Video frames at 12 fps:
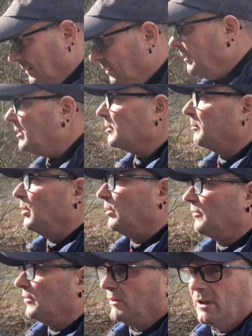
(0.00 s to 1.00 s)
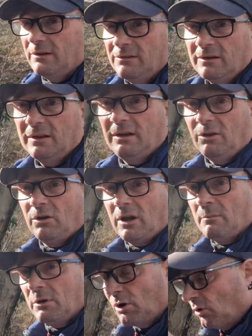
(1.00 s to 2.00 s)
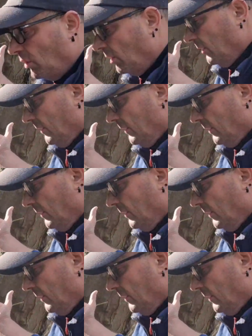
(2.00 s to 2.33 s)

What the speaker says: I mean, it's a beautiful day today, don't get me wrong.